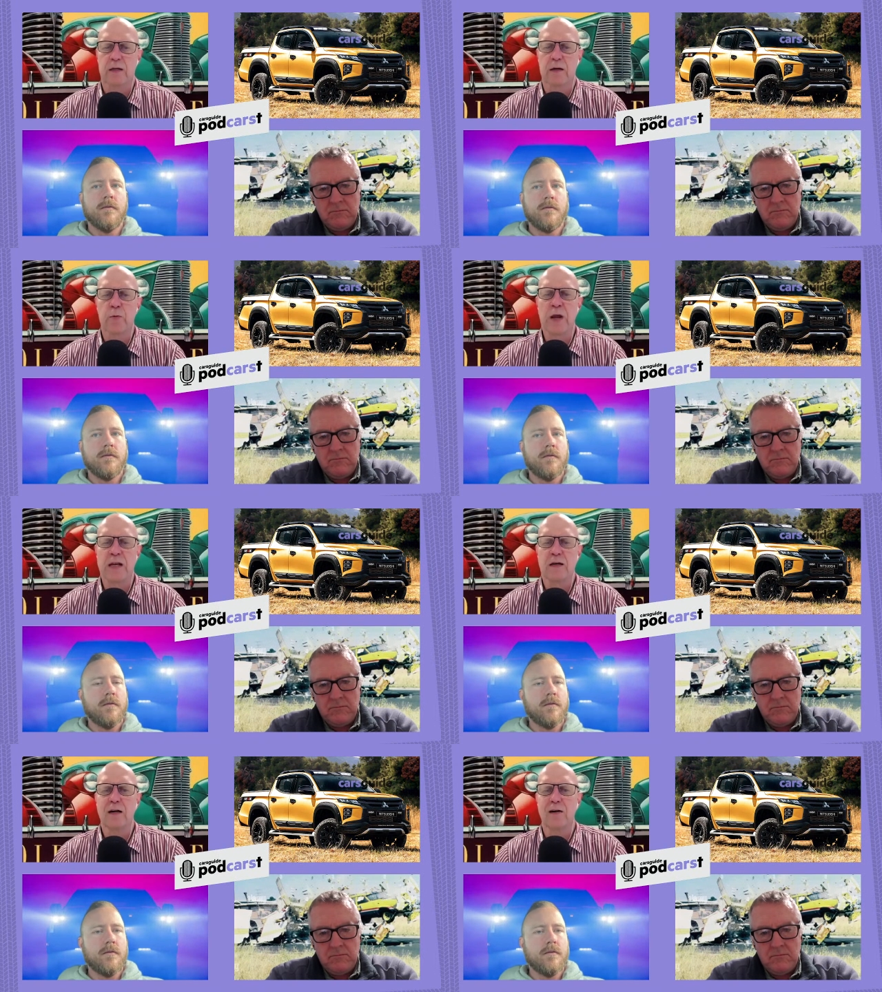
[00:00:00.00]
Speaker 1: at a
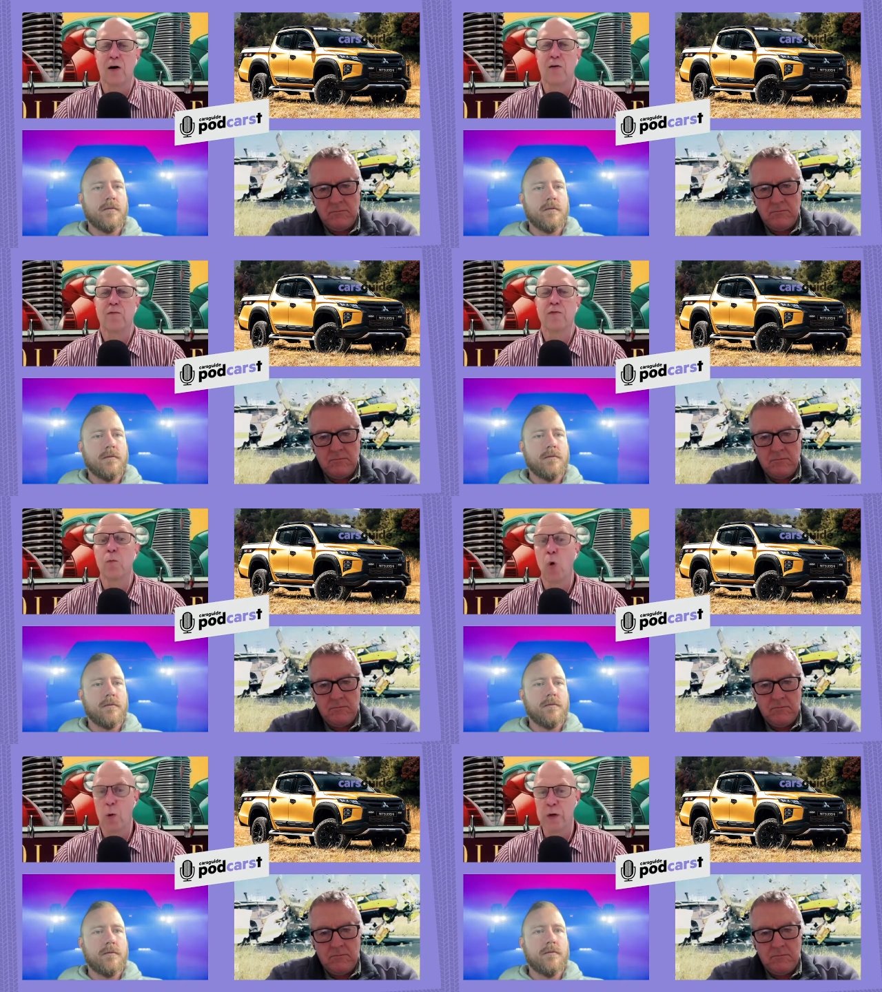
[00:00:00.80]
render of
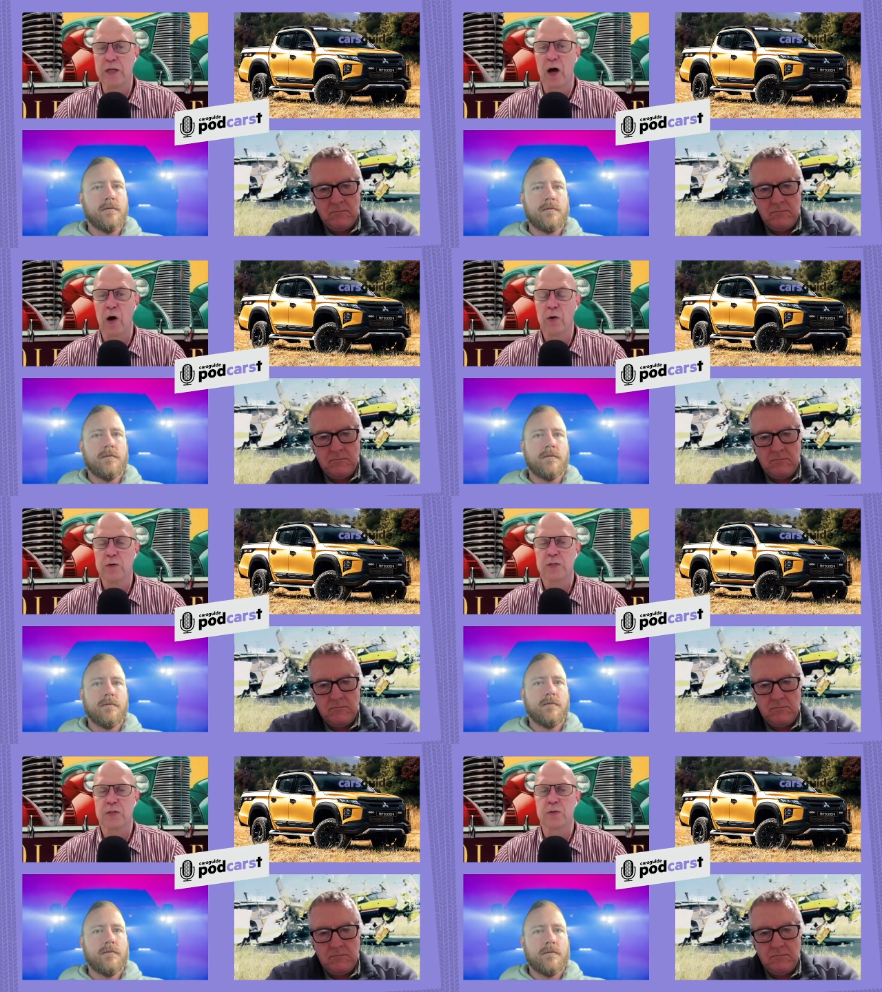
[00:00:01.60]
from what we know
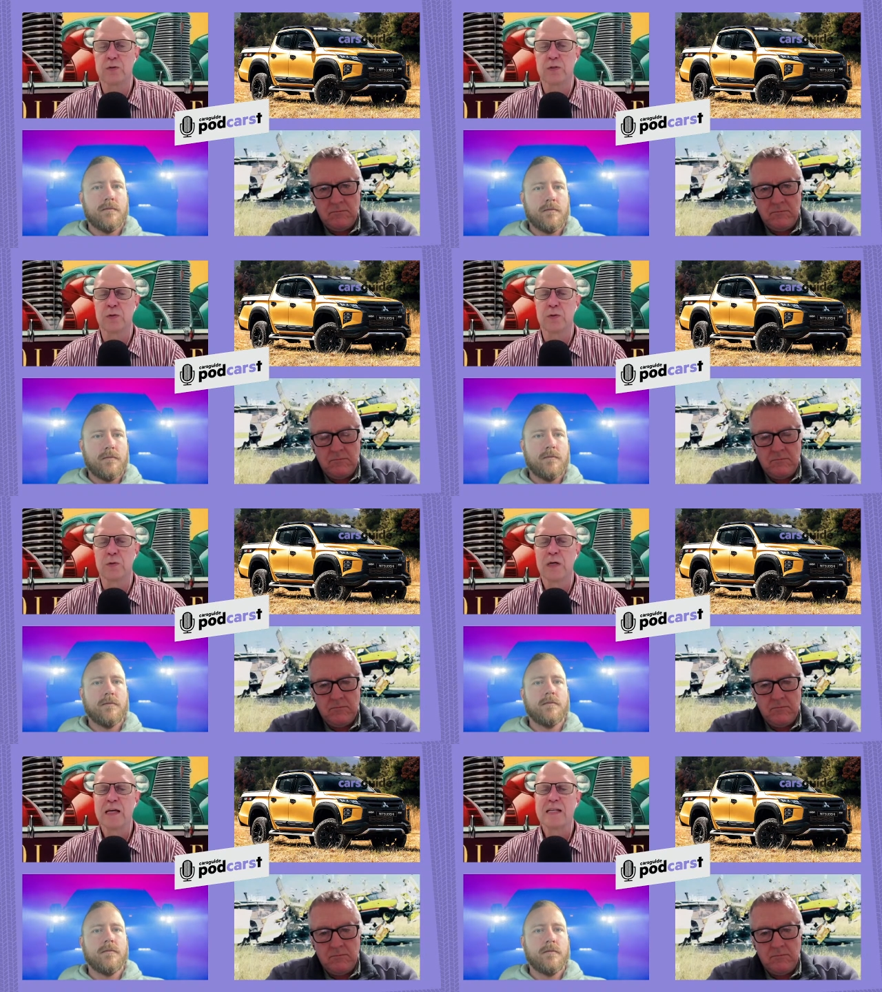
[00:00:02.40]
to
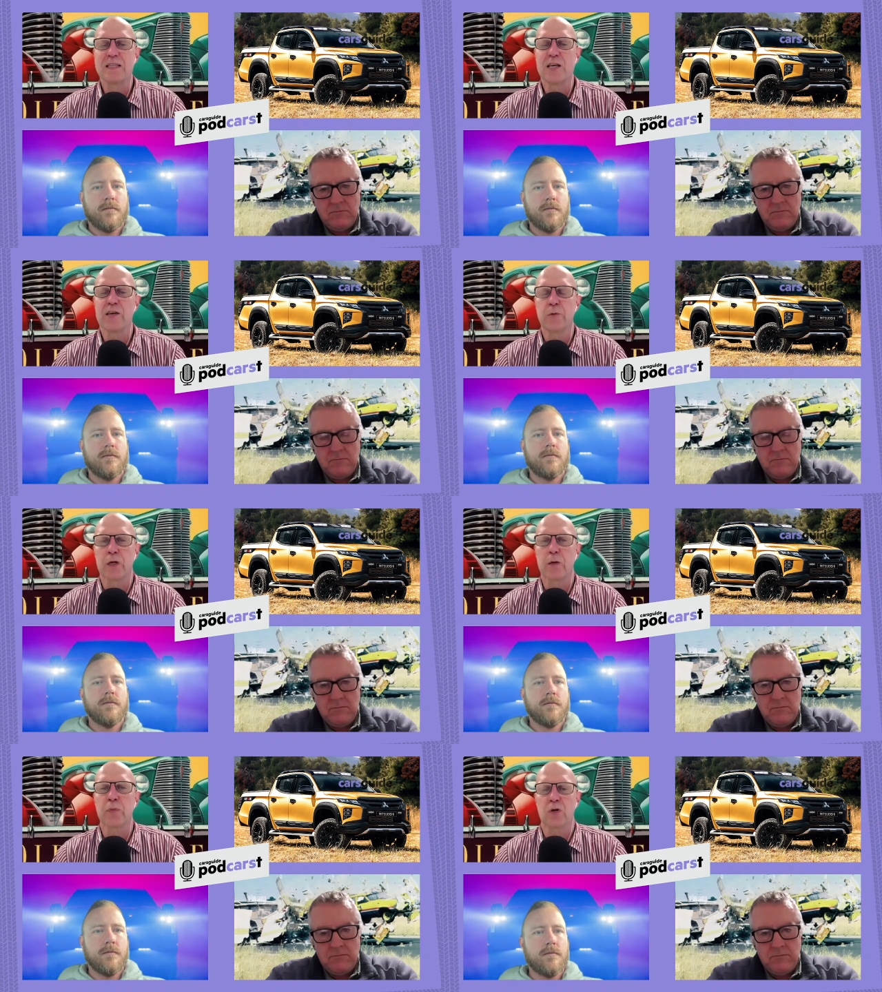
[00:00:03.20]
to see if we
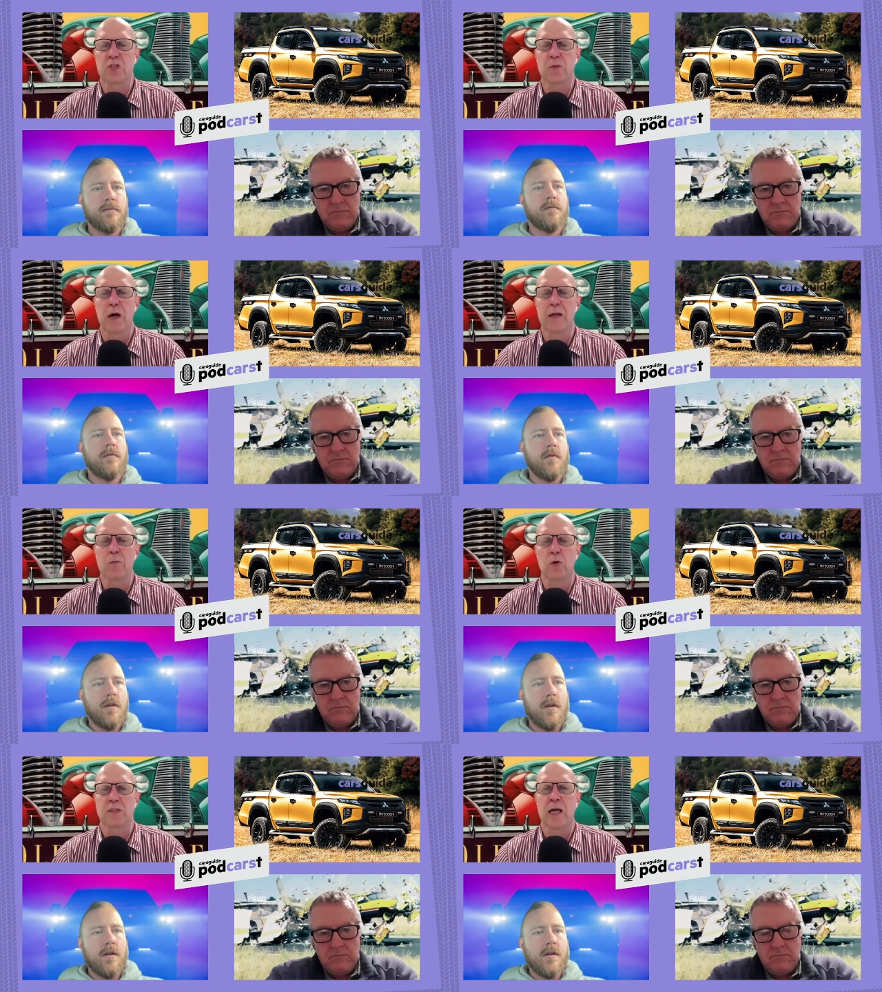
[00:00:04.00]
can approximate
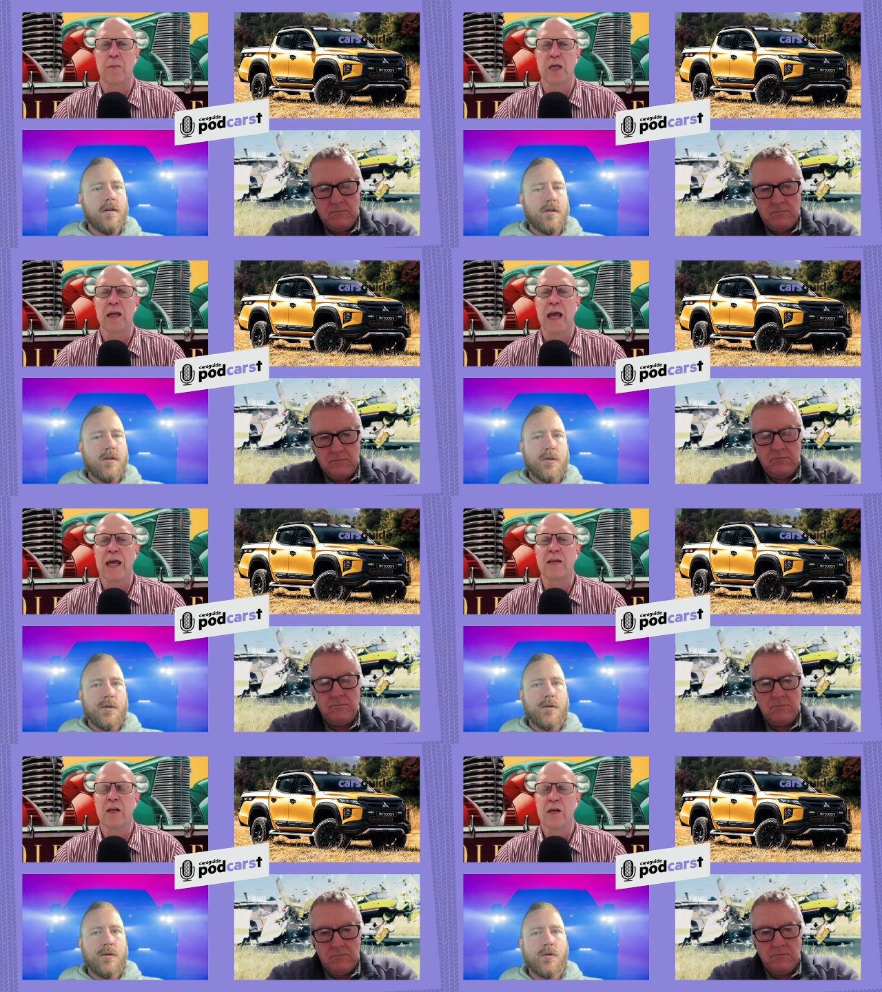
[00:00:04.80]
what's coming.
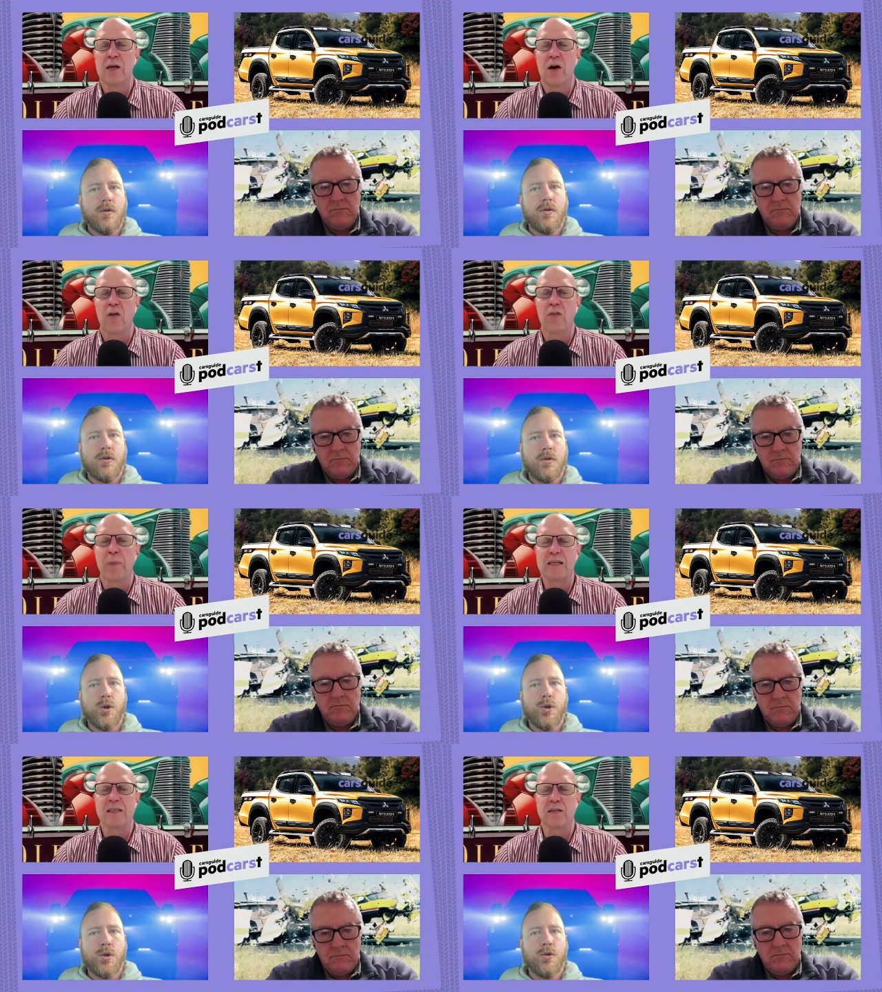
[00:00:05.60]
And on the
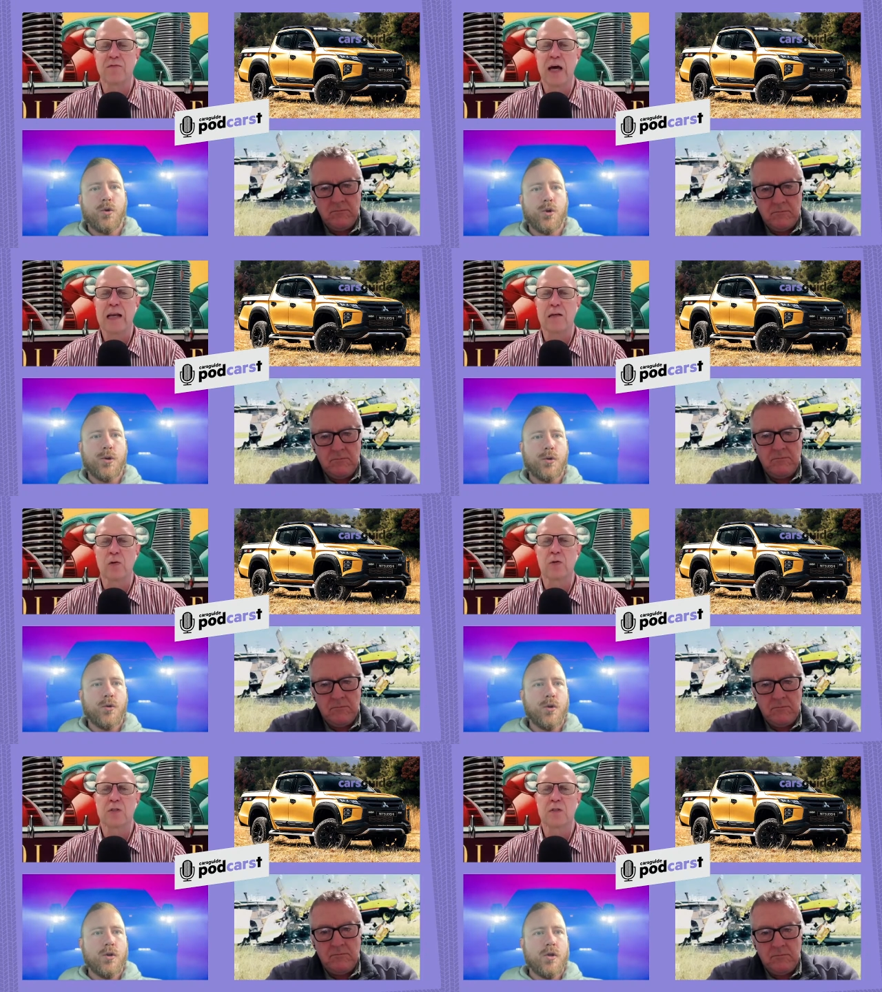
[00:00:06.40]
basis of that, it
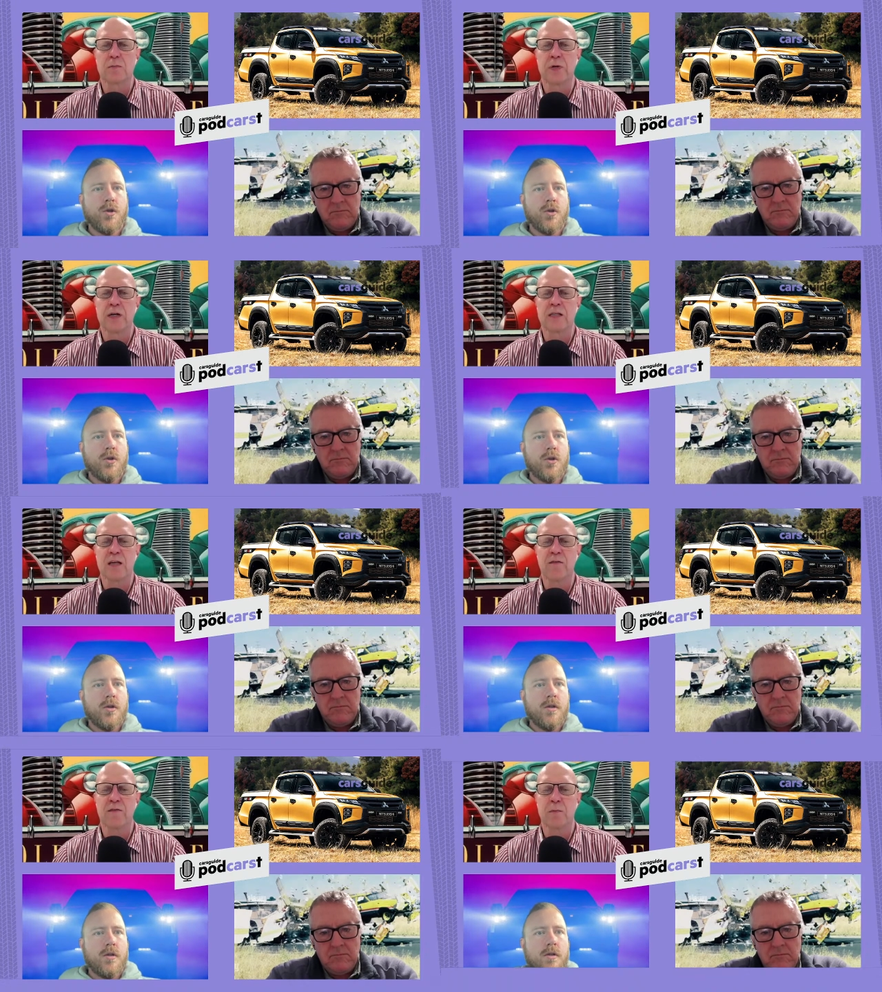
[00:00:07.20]
looks pretty tough